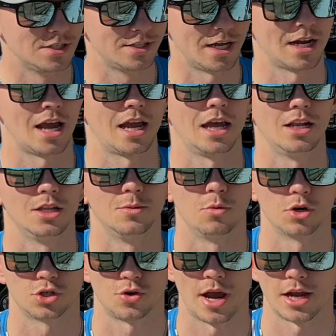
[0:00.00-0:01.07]
like I get a little
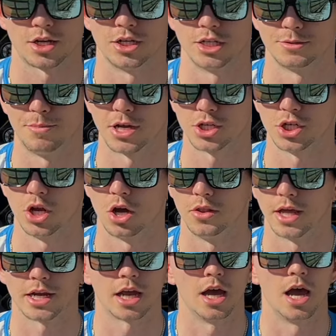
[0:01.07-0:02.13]
more traction, especially on
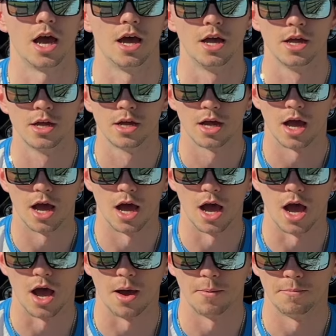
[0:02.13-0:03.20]
like a
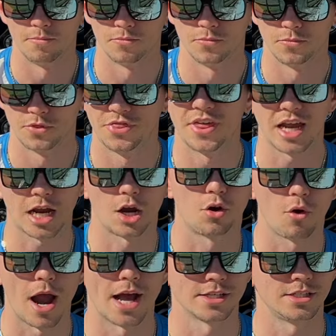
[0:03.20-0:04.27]
thick
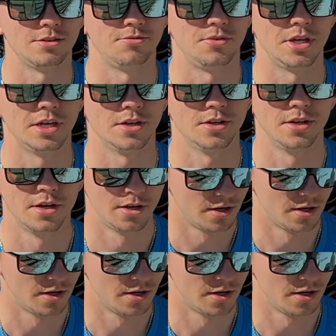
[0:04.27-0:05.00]
grassy field.